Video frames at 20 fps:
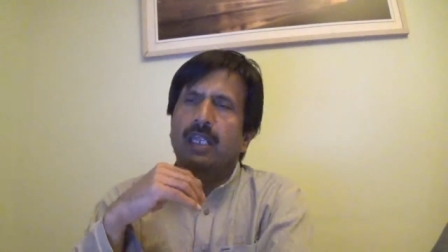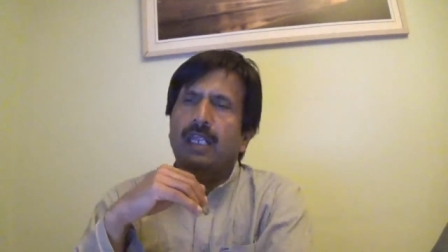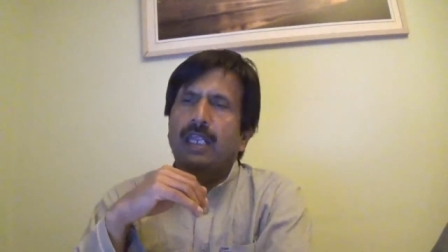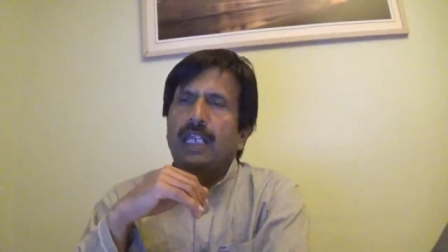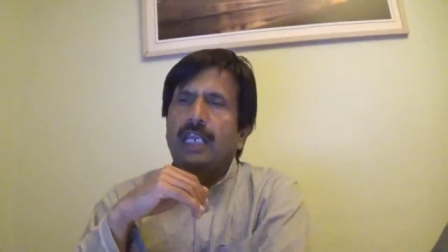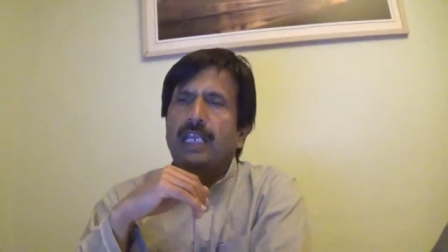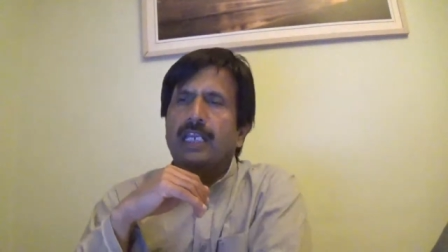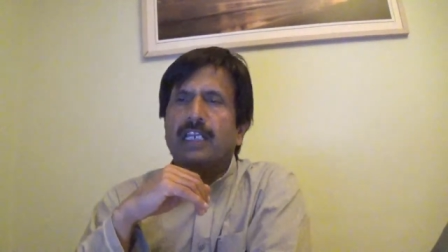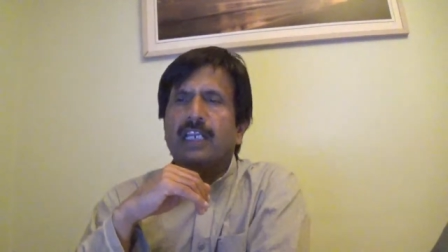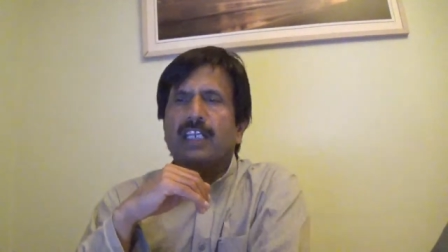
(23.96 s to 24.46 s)

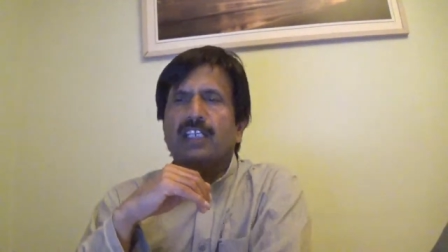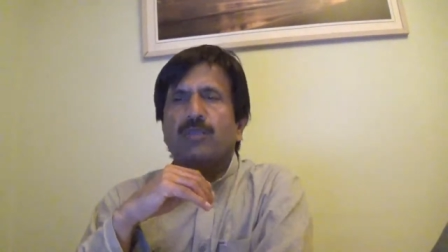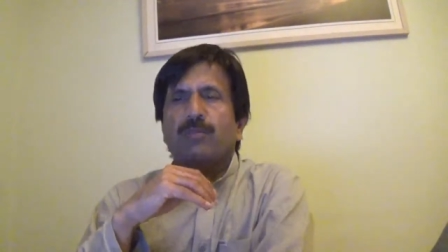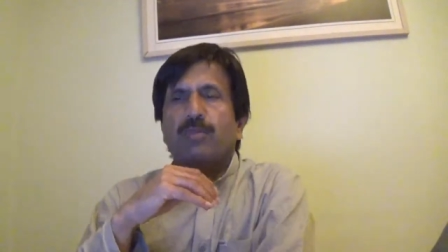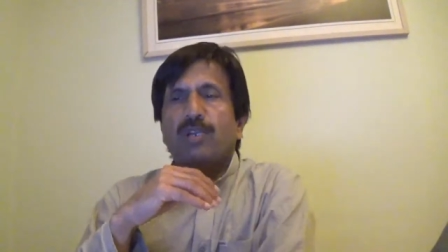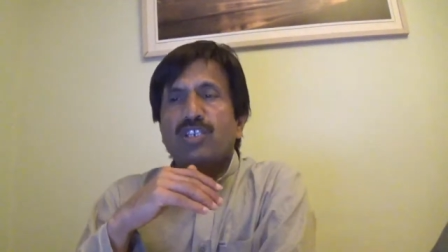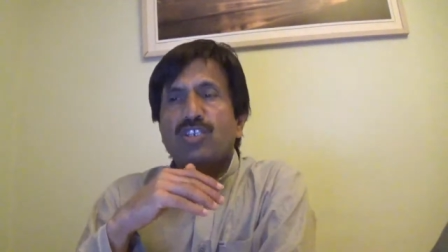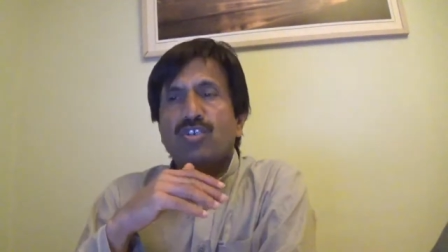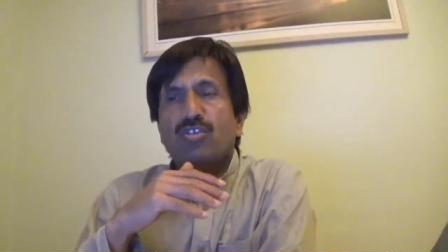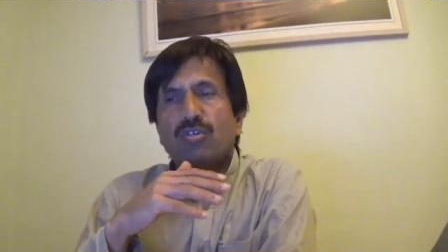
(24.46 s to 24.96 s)
And the
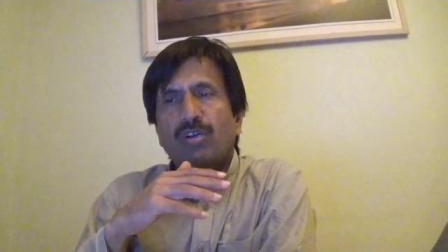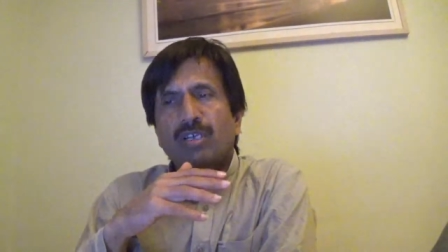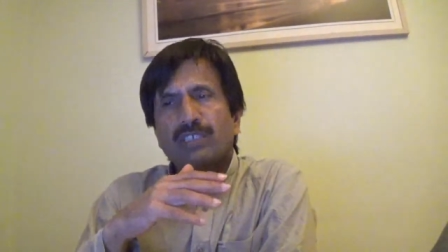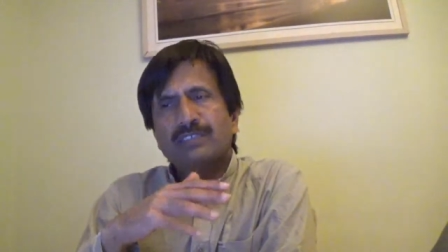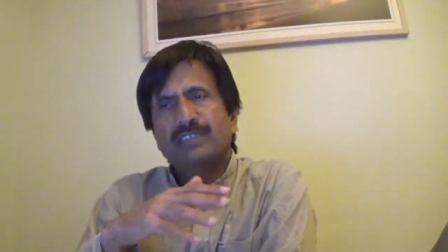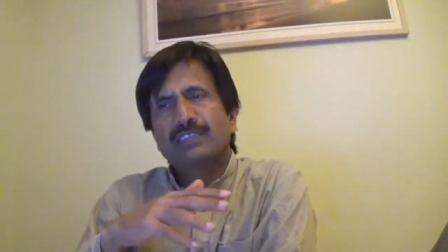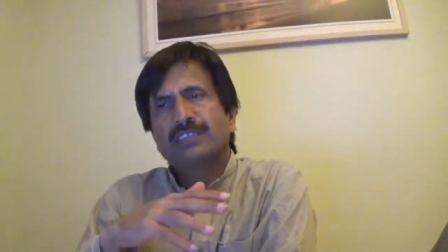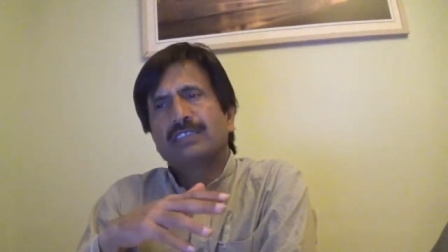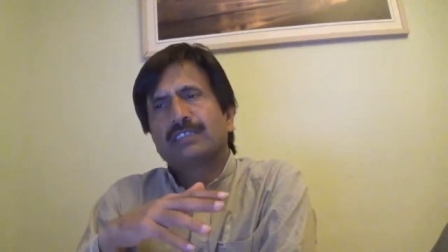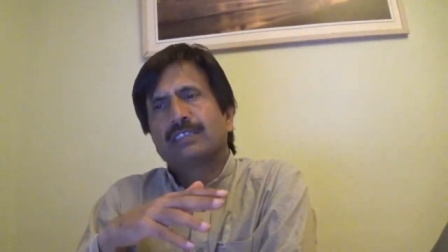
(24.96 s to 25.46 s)
pressure
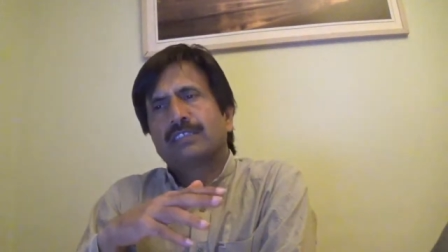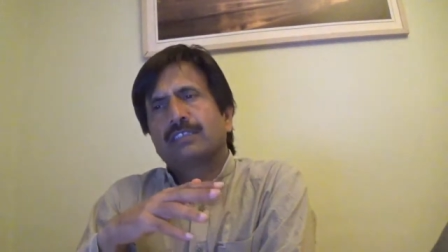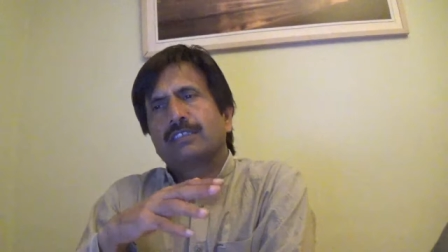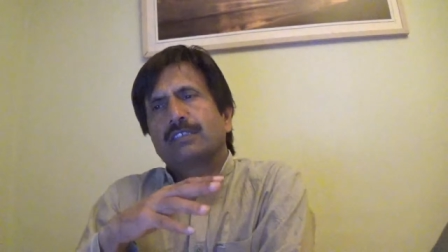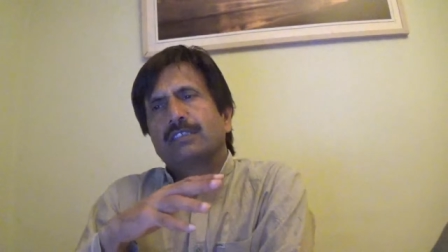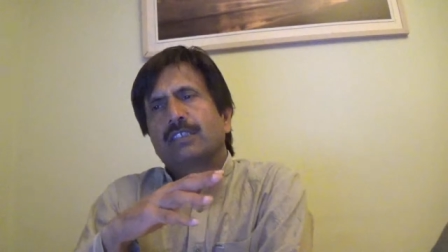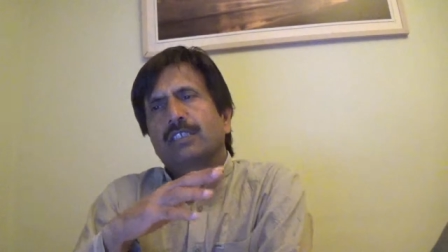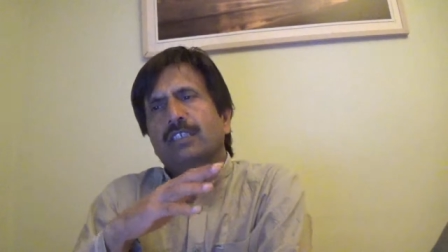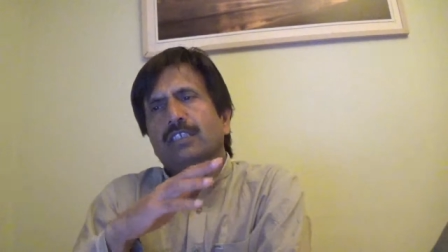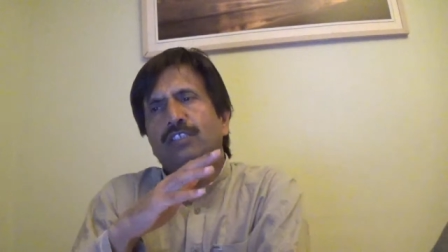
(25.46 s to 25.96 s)

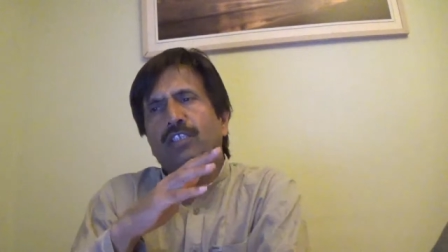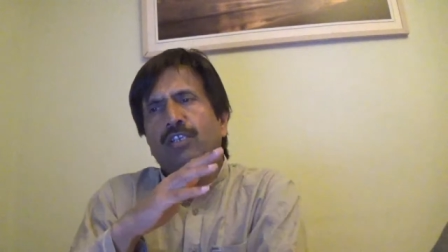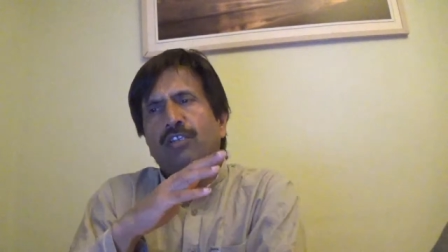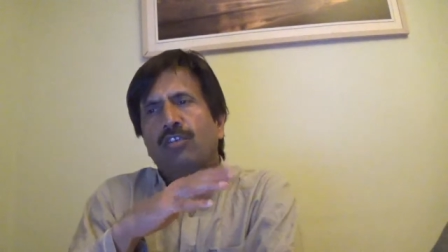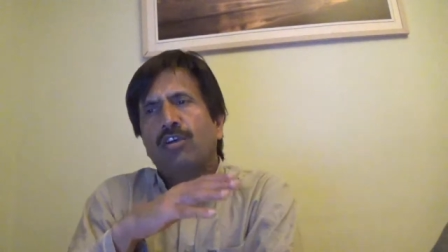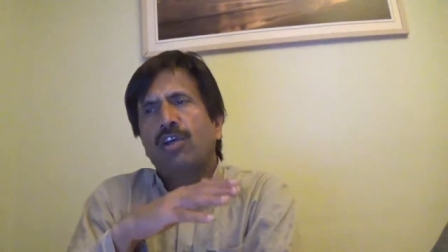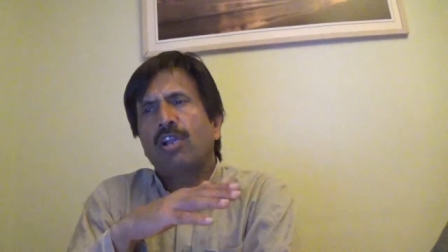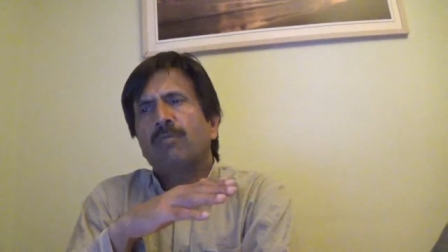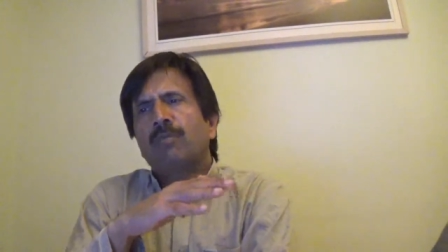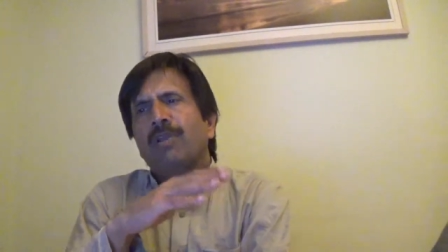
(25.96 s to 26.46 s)
causes the
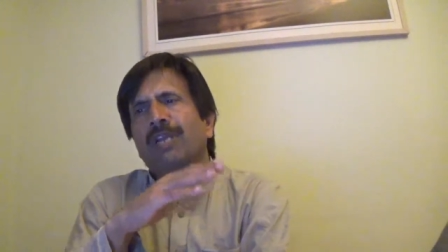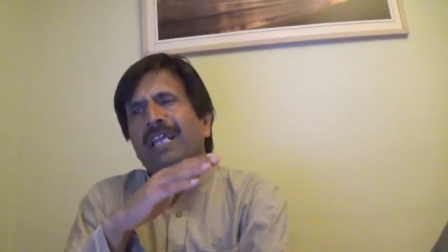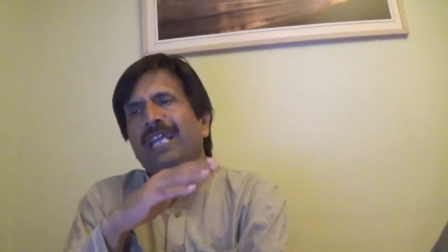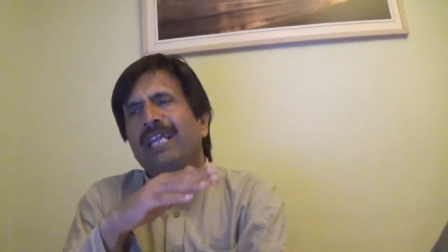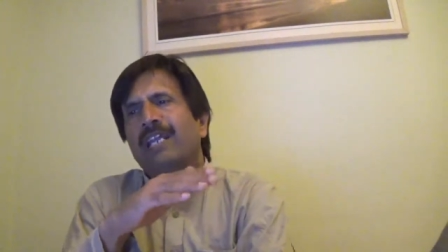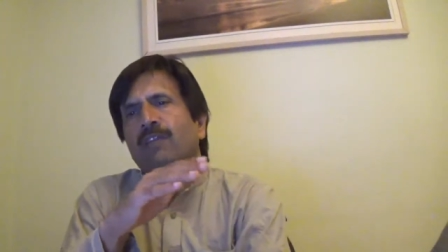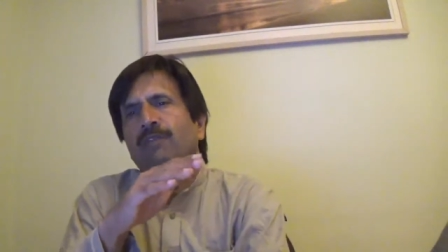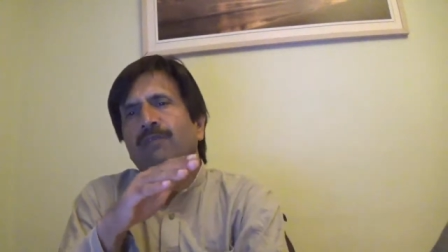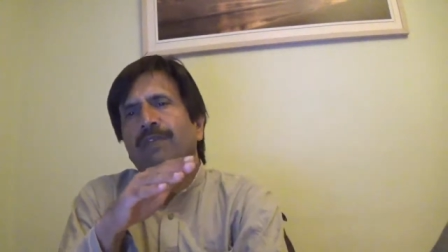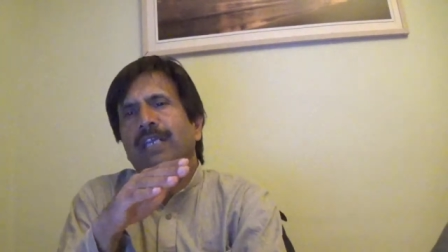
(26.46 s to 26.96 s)
normal
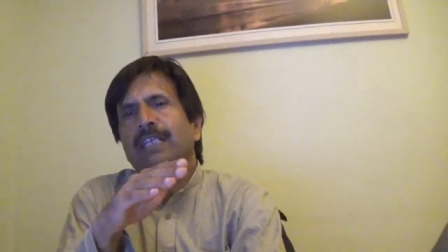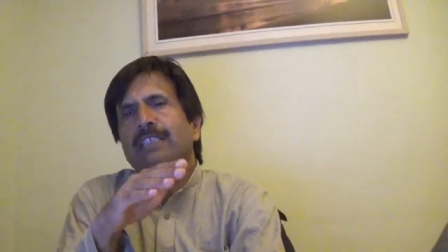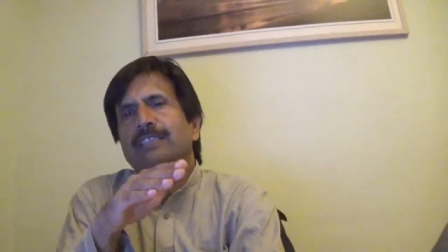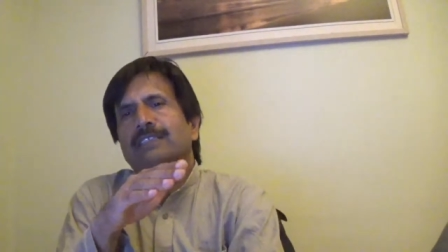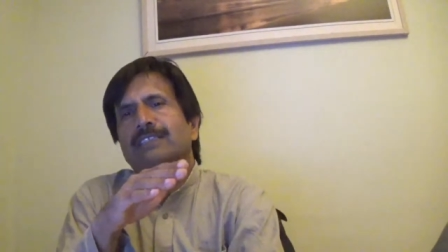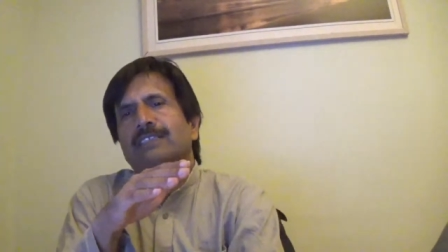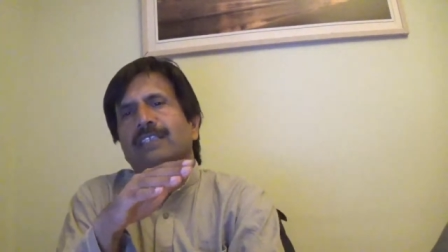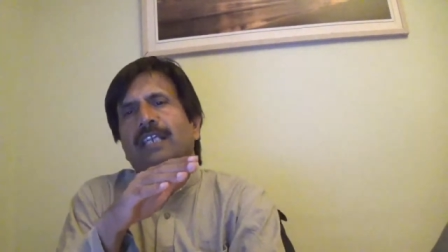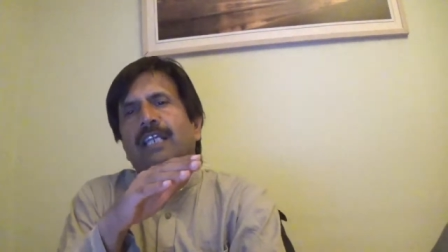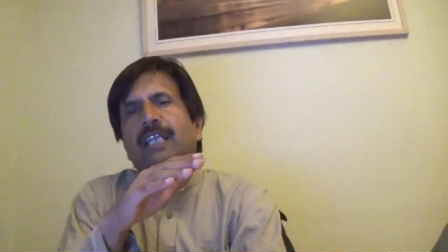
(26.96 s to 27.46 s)
anal
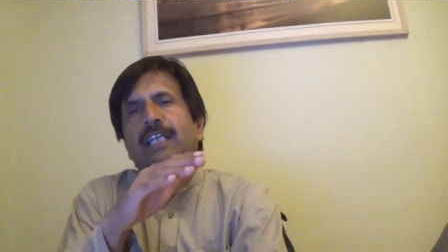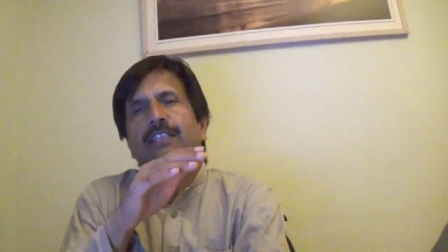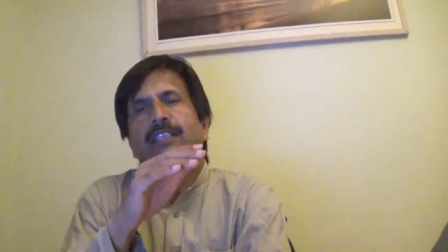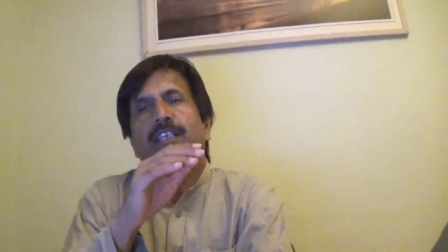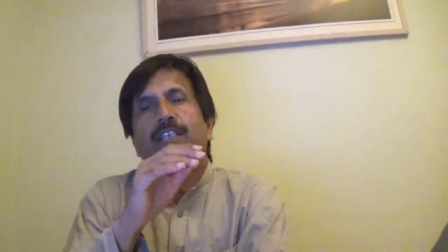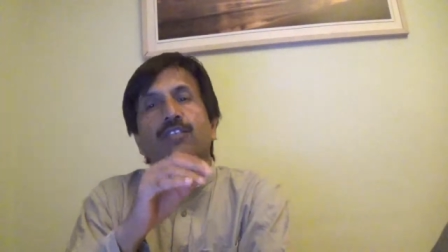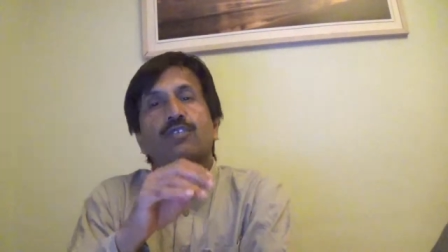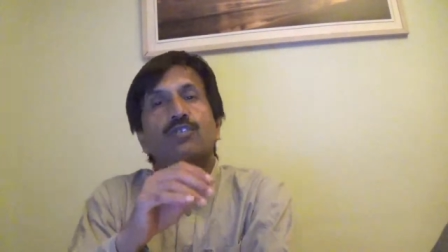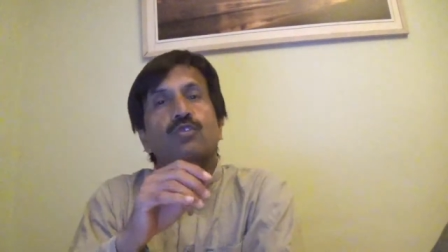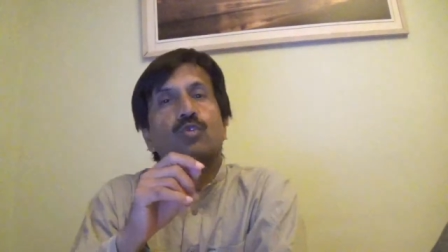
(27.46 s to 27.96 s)
veins and
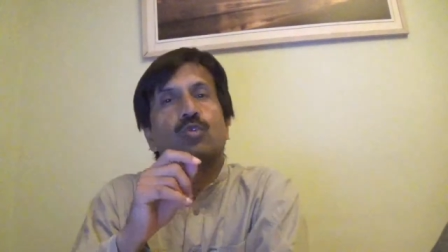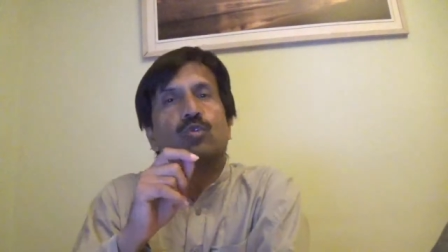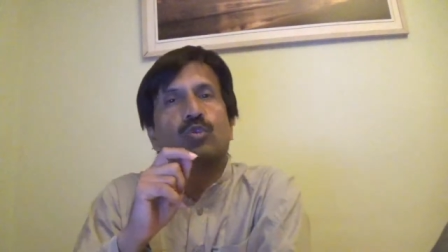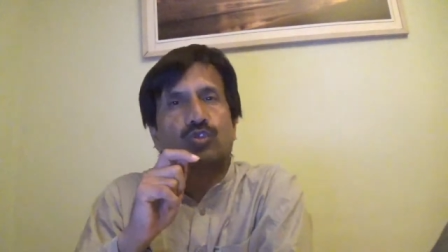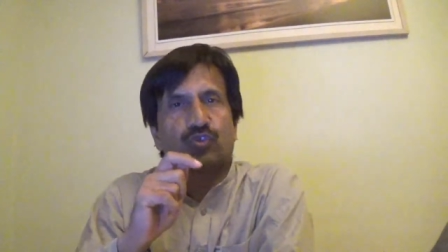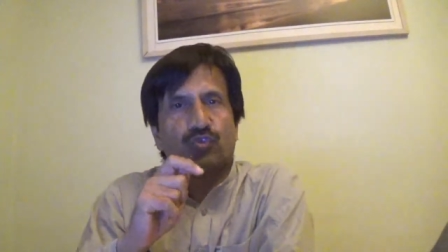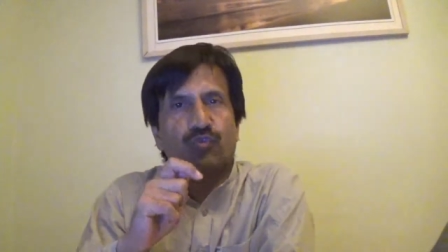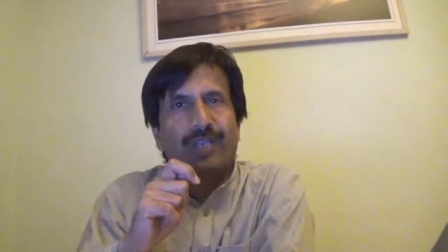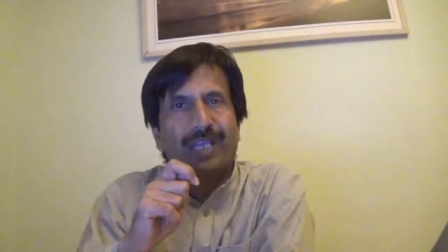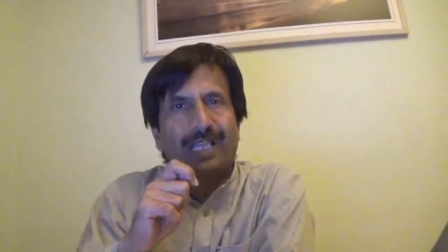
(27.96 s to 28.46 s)
the tissue to
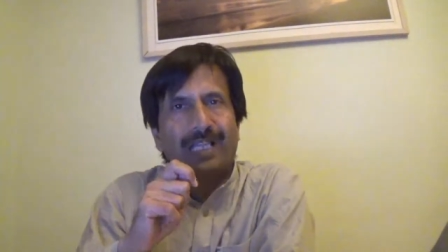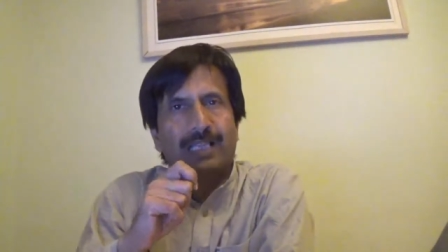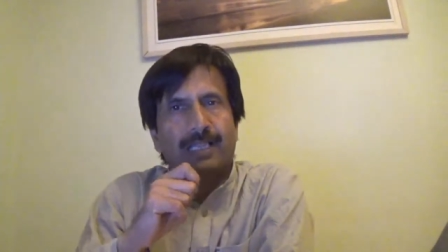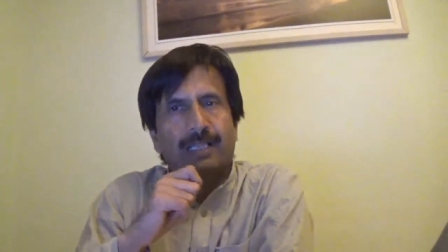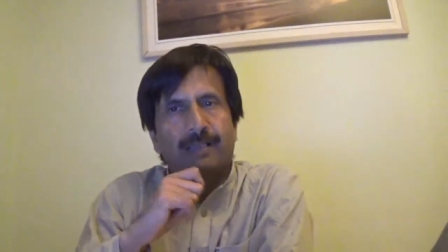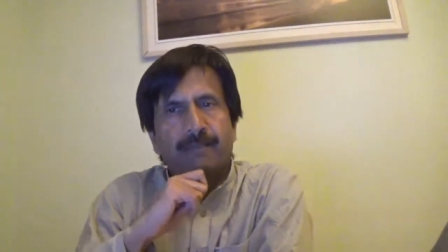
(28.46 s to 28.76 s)
swell